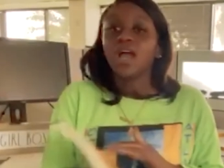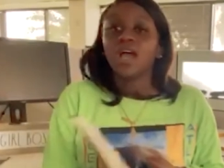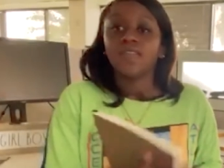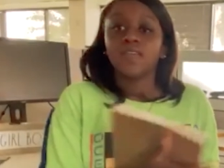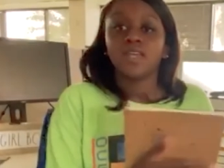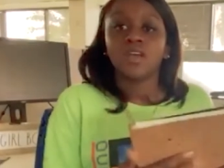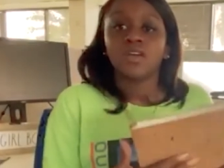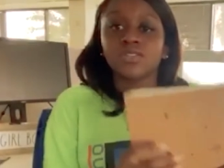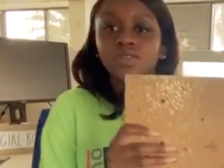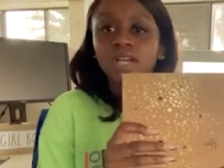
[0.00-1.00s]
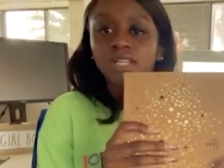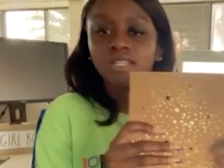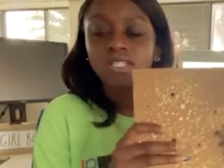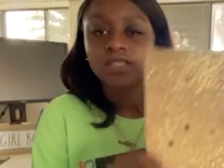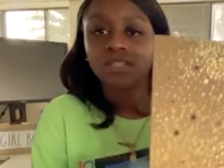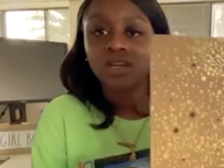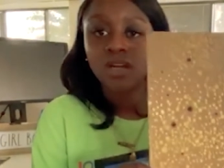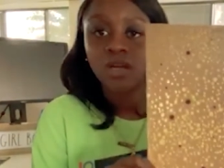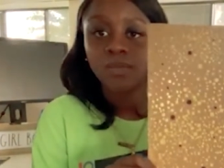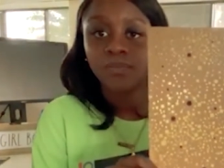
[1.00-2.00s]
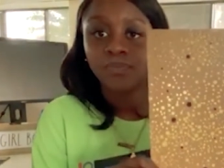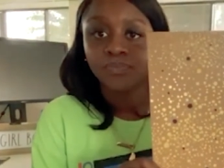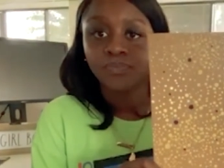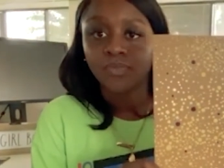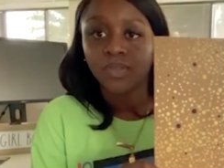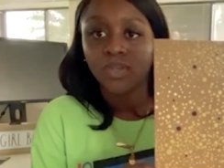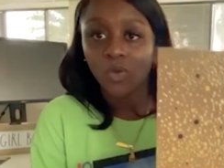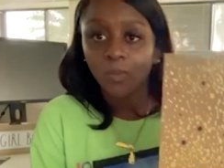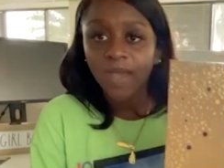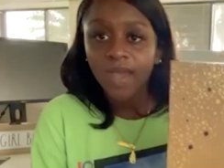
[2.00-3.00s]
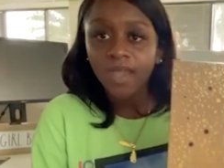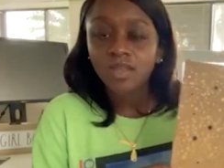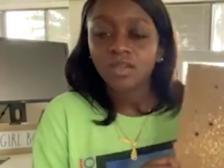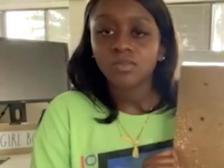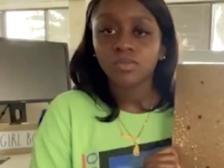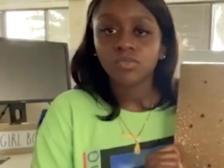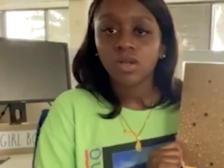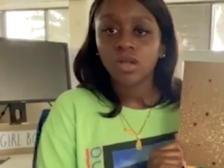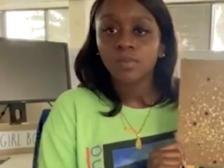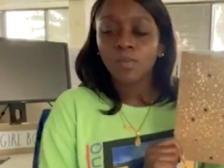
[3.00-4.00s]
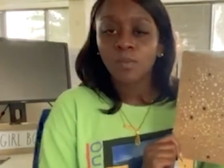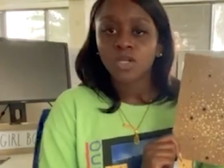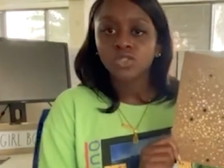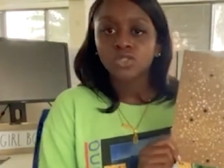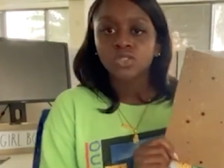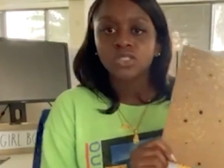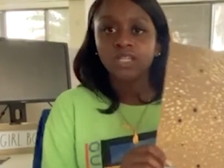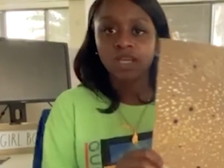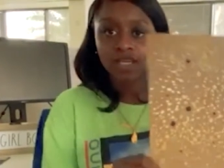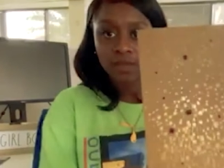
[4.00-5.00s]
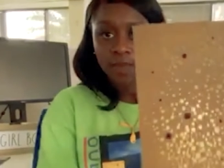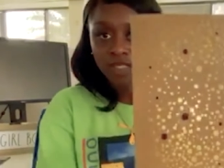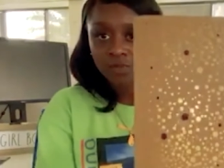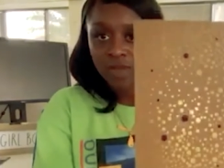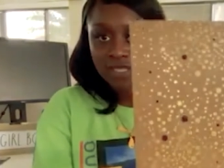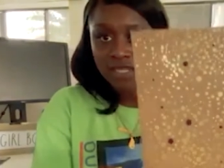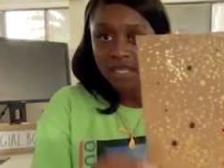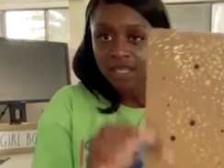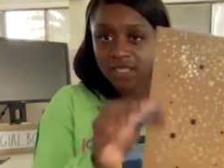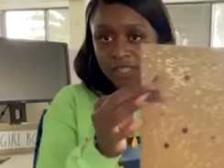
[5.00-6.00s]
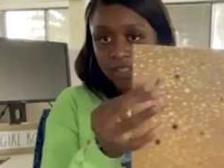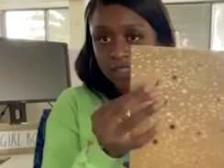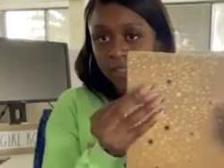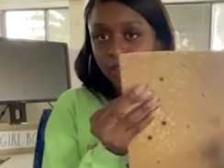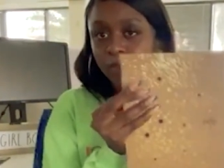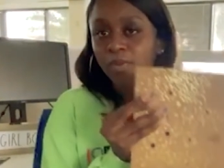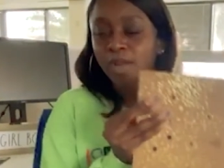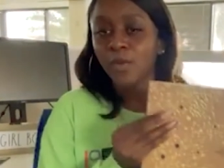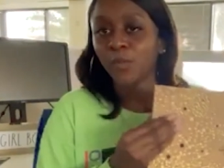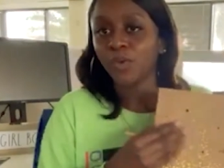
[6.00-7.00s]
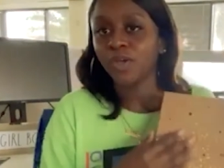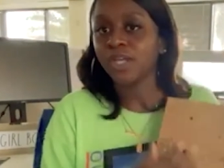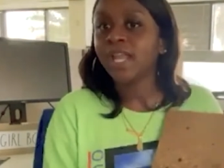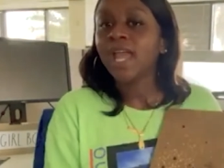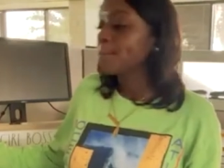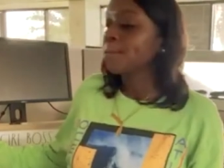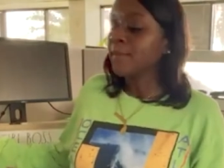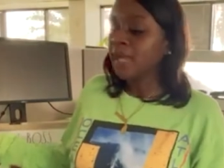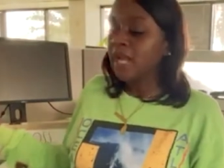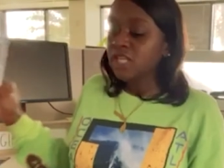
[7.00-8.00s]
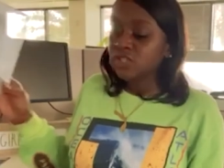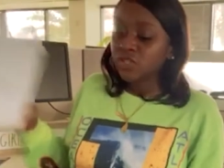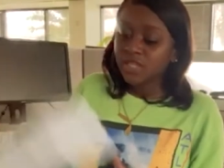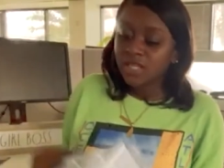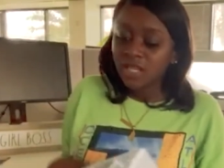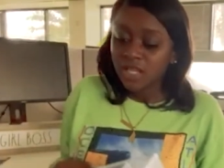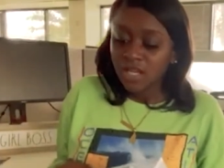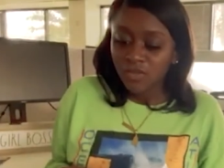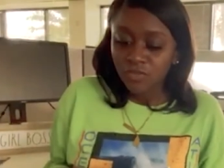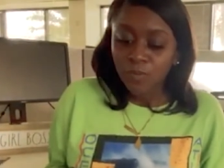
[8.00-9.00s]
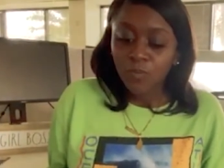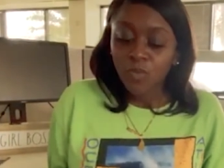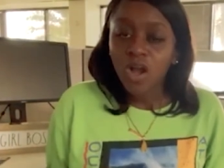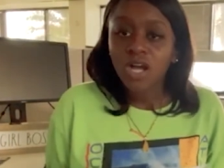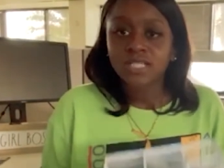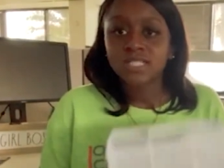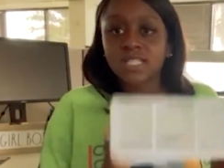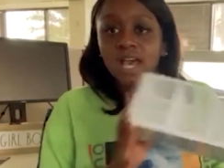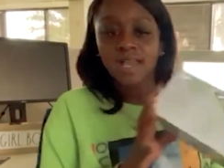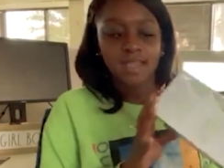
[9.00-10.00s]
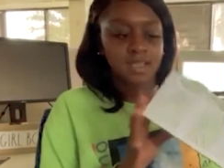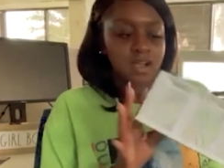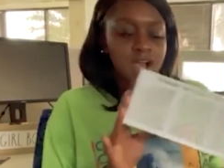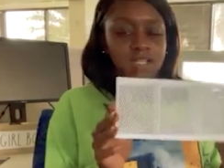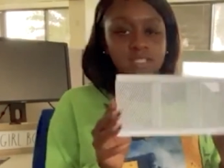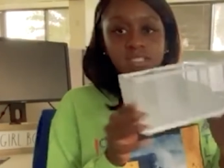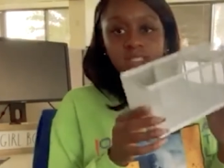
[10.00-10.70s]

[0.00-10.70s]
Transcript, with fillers: and then I also got this um notepad from Marshall's because it matches my aesthetic. It's like like the brown wood. So then from Ross, I got